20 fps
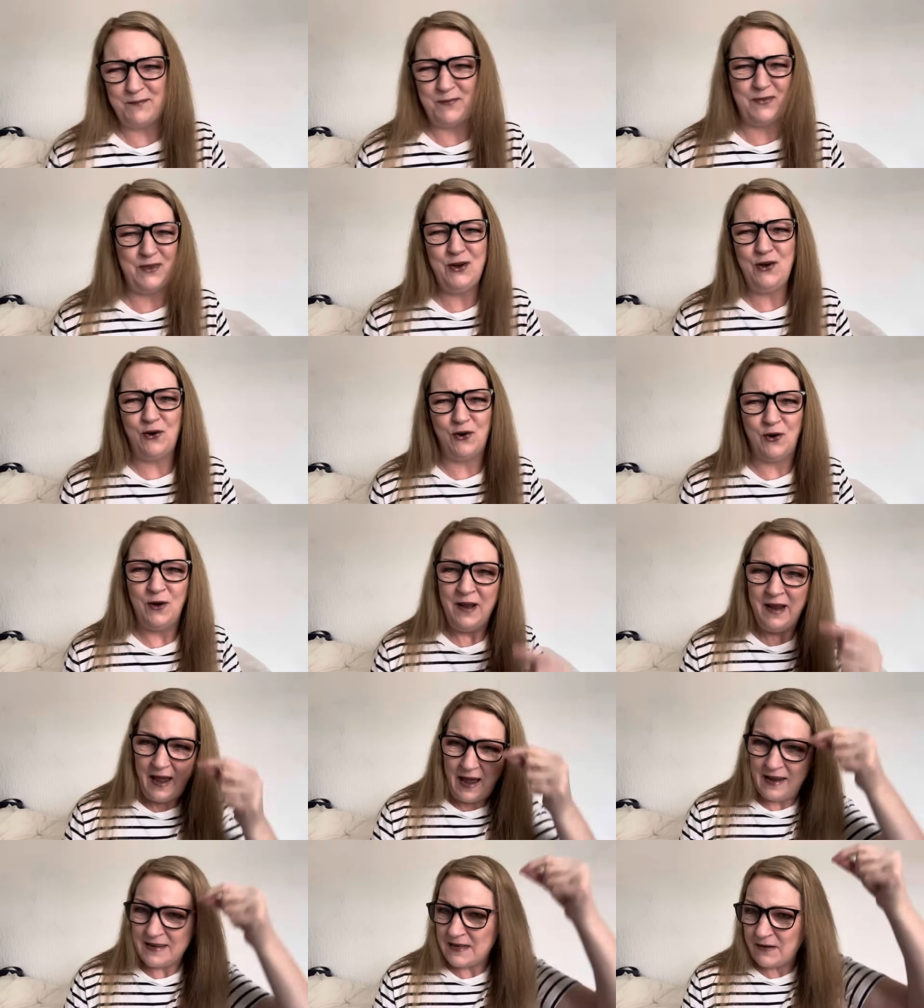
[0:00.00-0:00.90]
No,
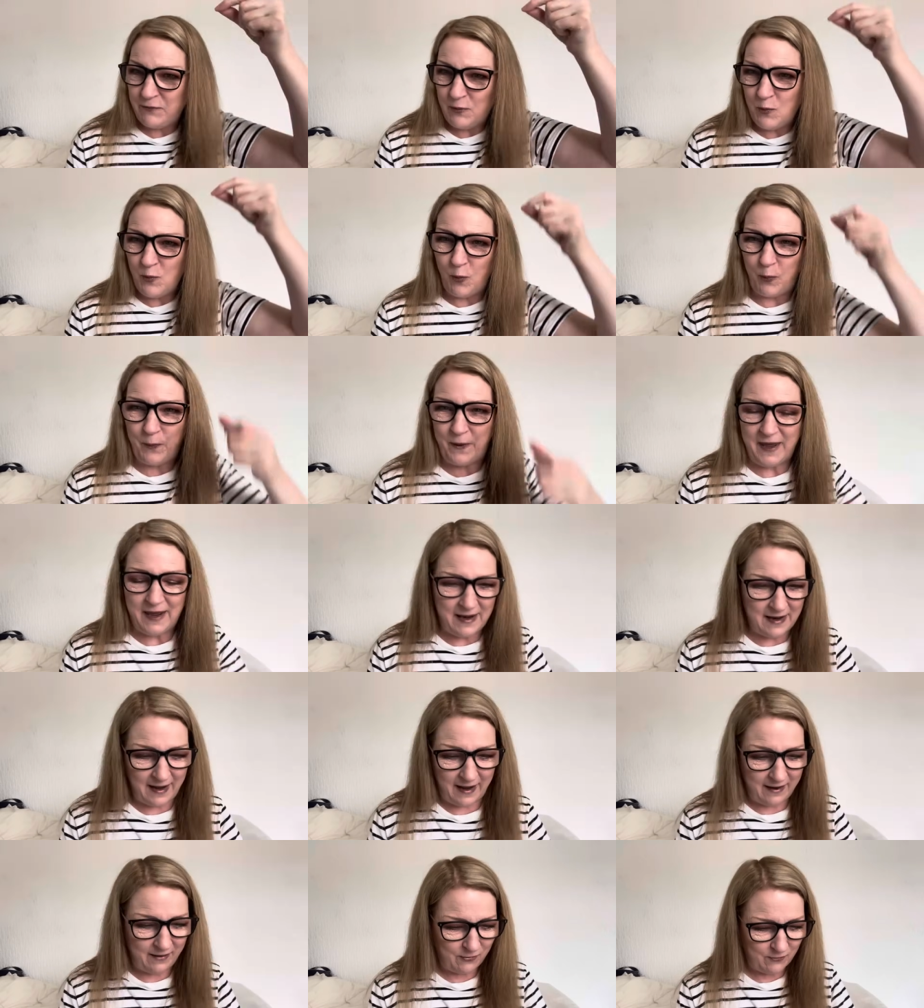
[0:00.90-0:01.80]
I'd have them up
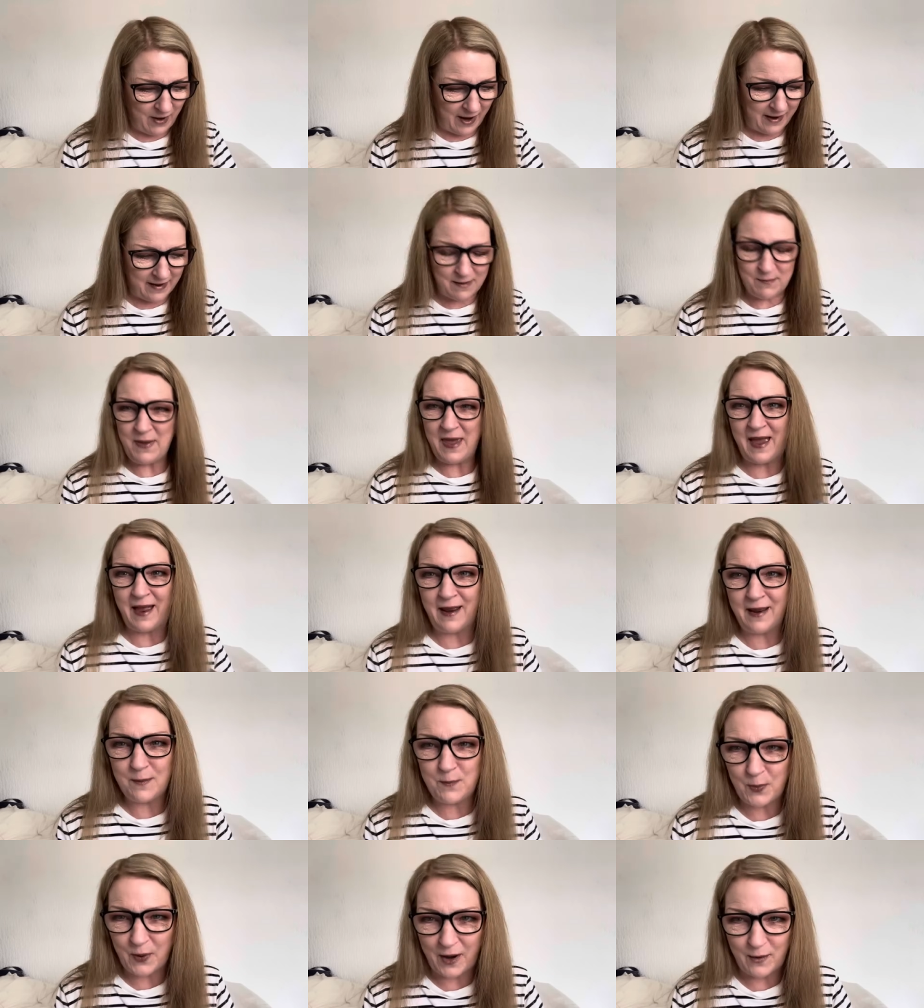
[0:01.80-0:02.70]
here, right, in my
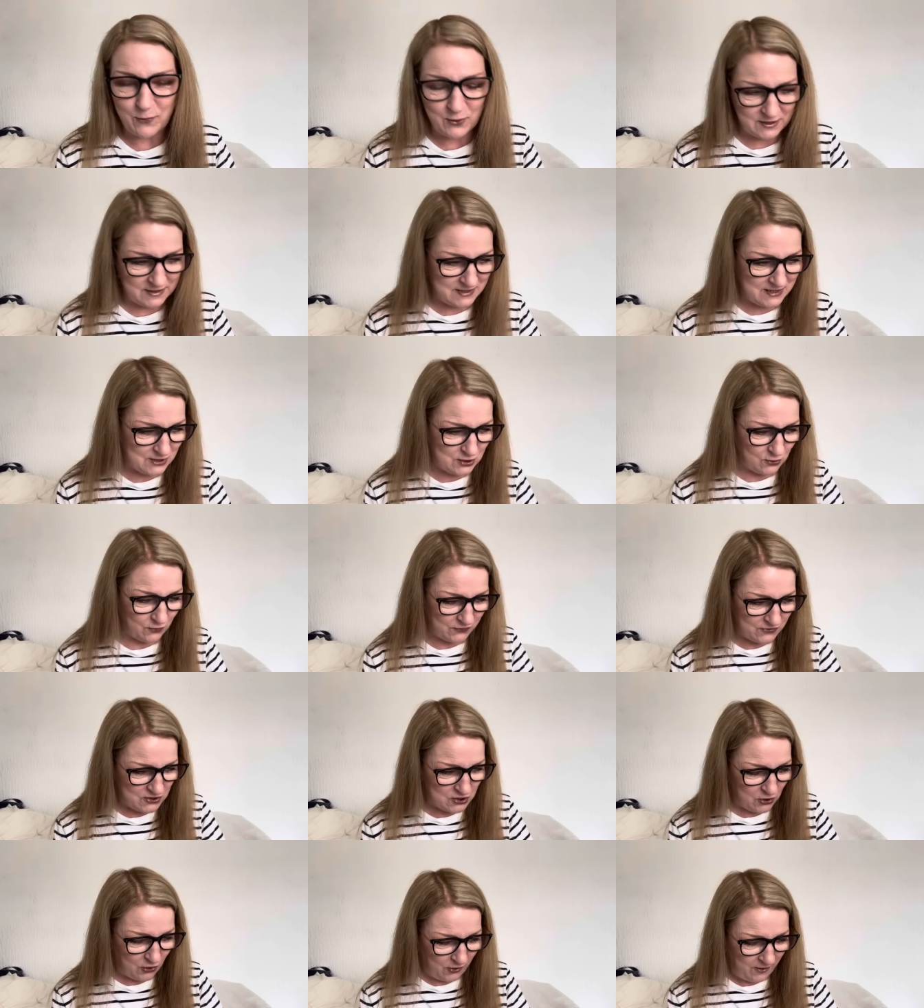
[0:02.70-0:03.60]
eyebrow and stuff.
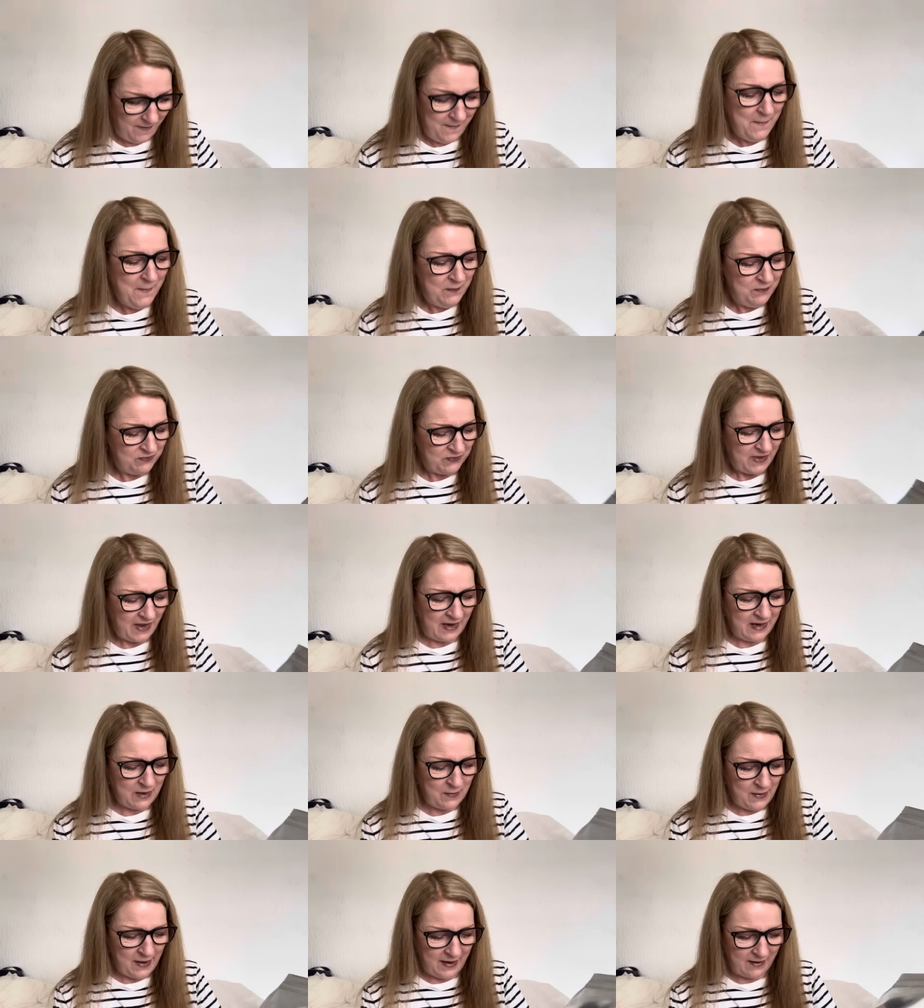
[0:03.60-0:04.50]
So
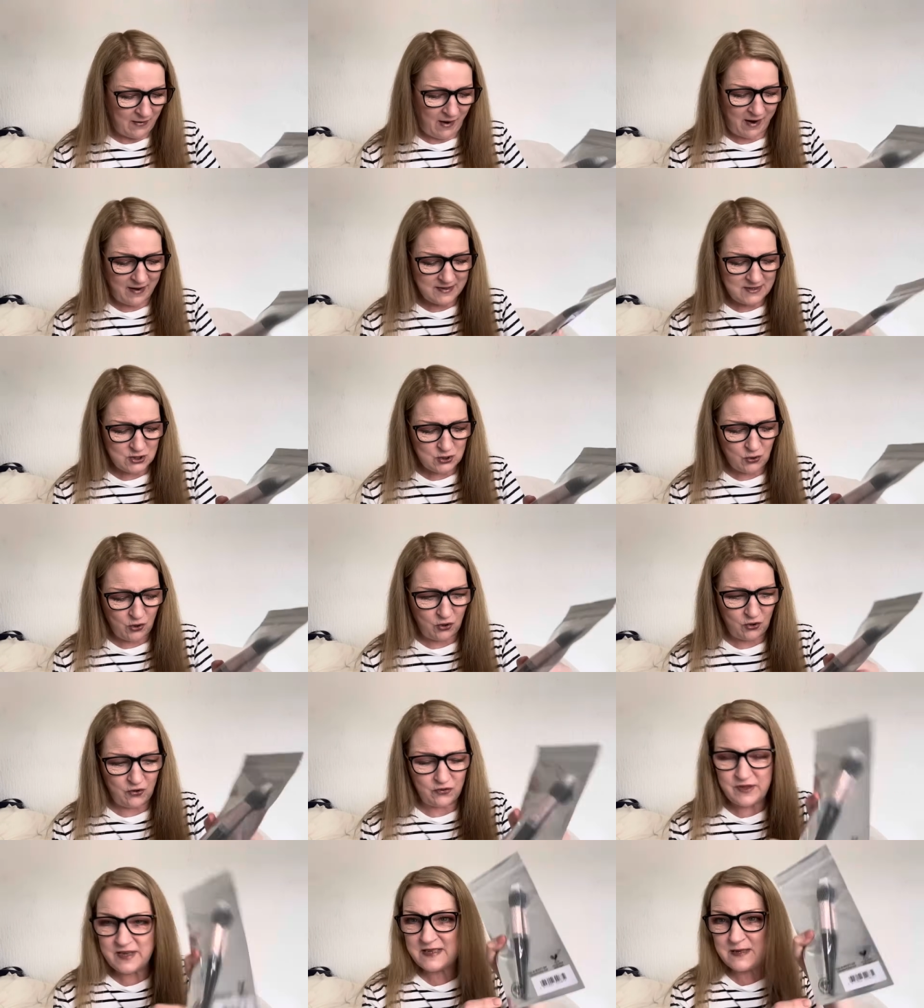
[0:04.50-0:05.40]
anyway, right, so
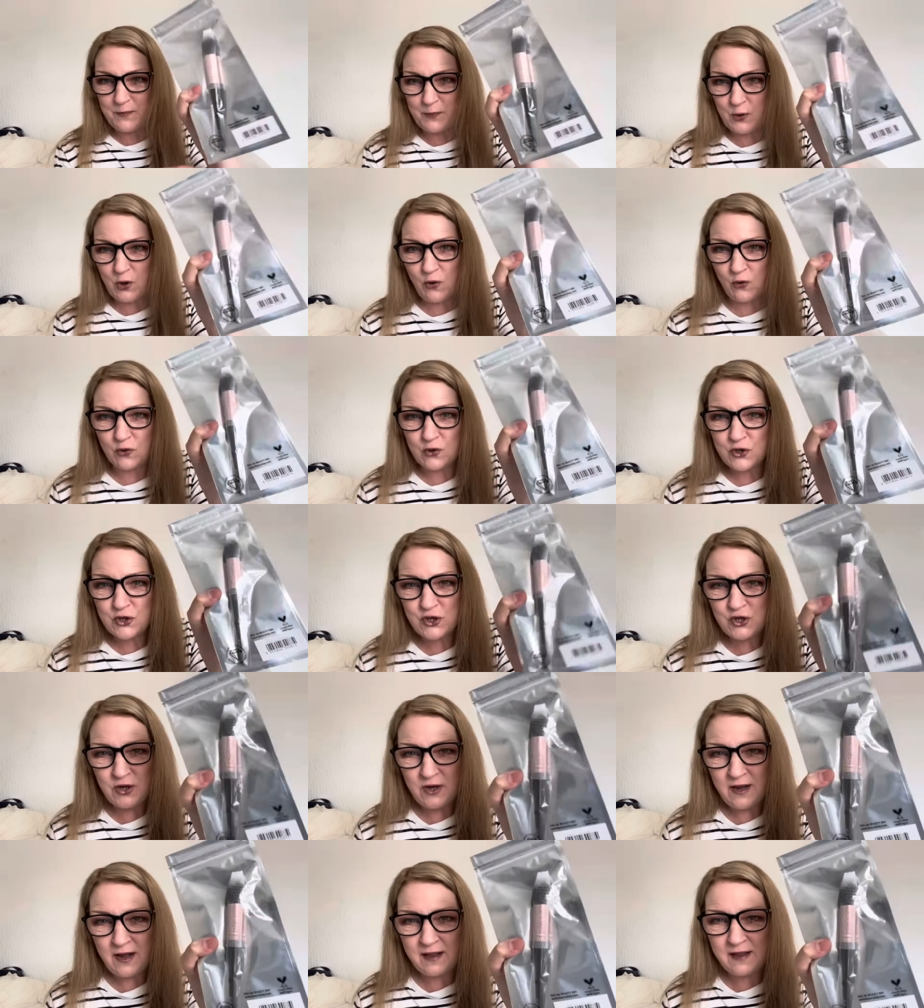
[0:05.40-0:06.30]
there's a
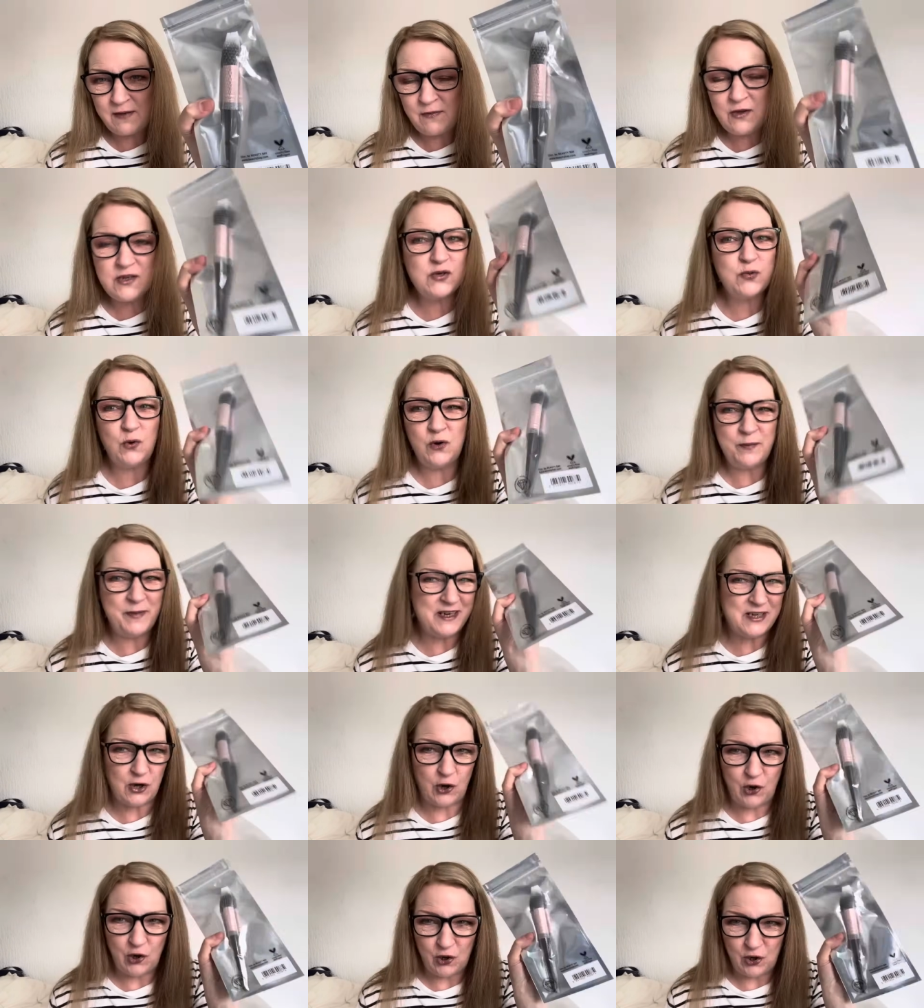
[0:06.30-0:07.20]
brush. I'll give it to one of my
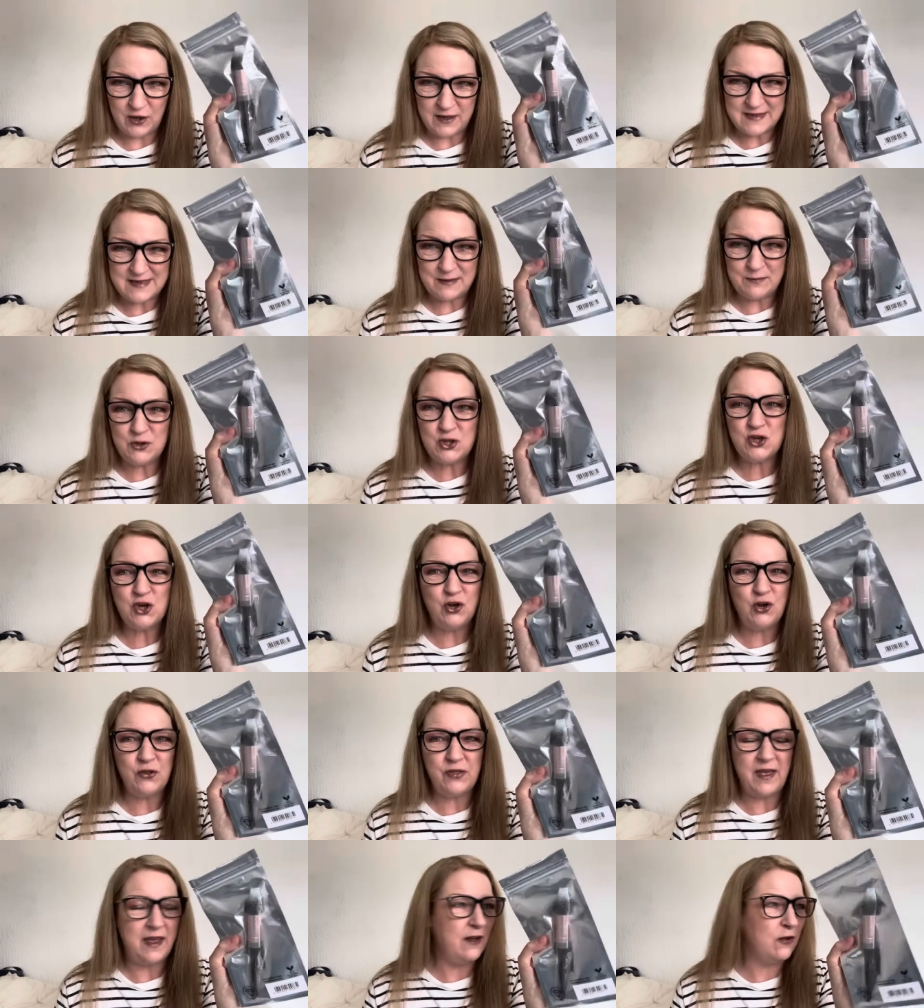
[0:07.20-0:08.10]
daughters. I'm
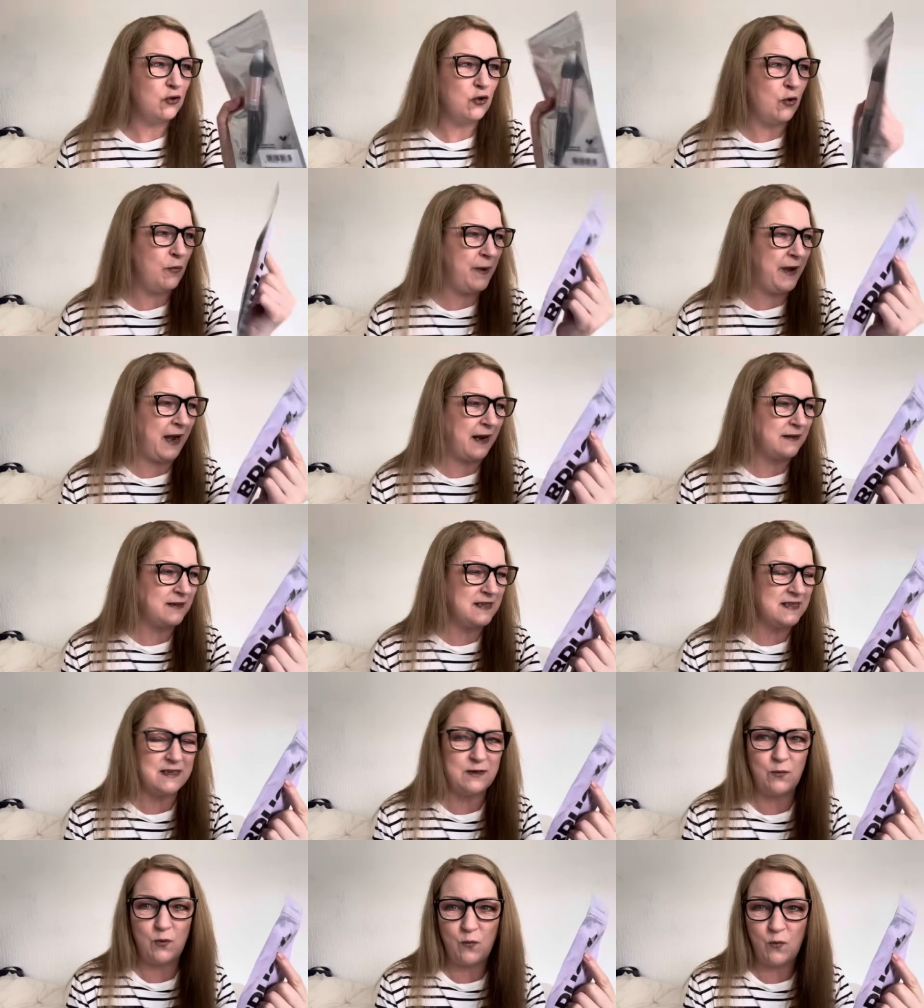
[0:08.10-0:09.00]
sure that it'll come in
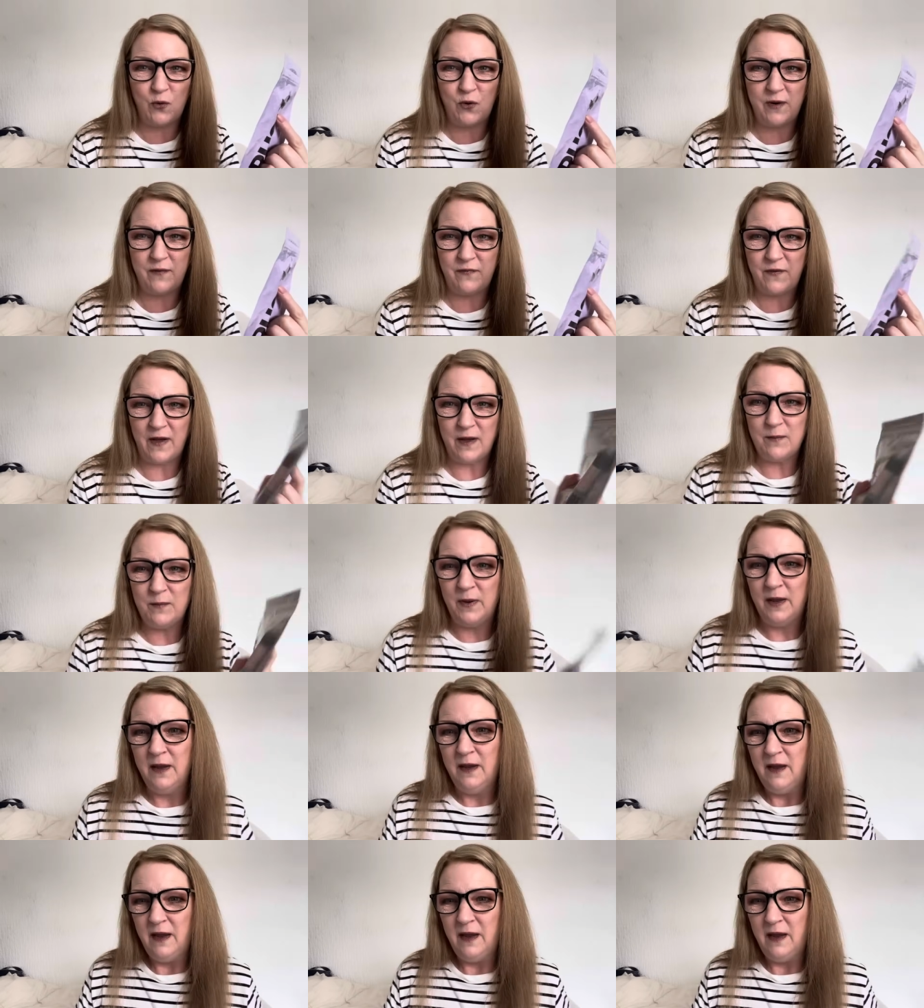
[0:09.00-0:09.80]
handy with one of them.